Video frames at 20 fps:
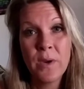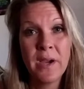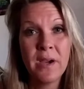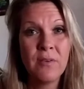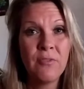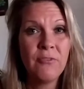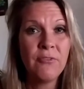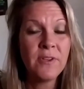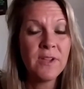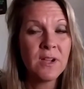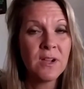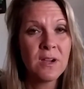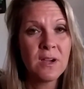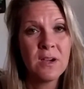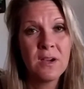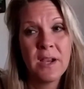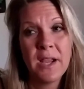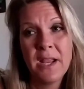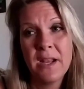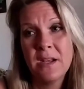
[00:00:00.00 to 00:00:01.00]

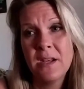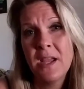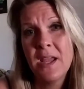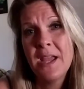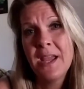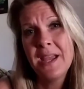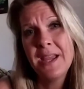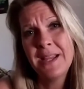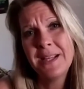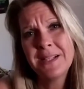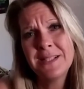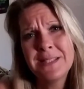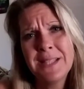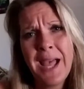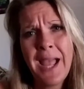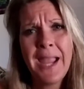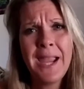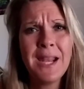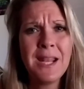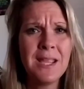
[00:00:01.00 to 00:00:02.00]
fear and
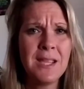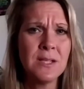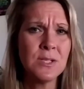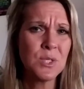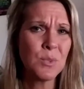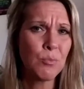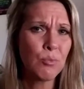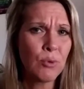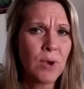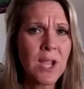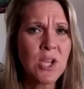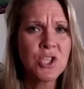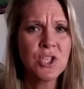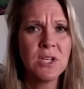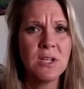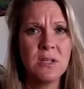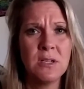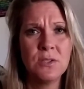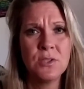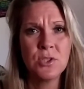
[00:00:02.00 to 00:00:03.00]
anxiety and
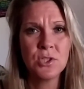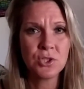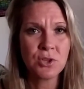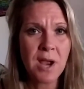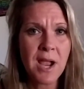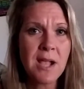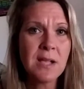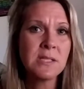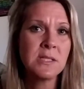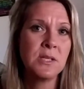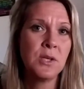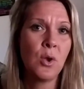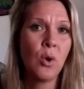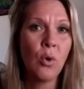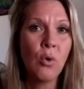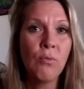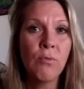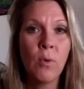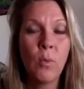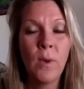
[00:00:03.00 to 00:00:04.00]
depression and stress and
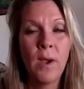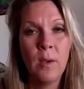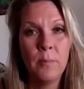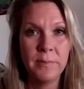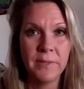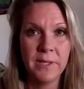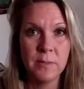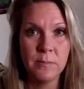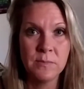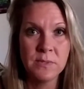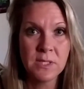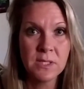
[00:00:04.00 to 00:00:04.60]
overwhelm lives.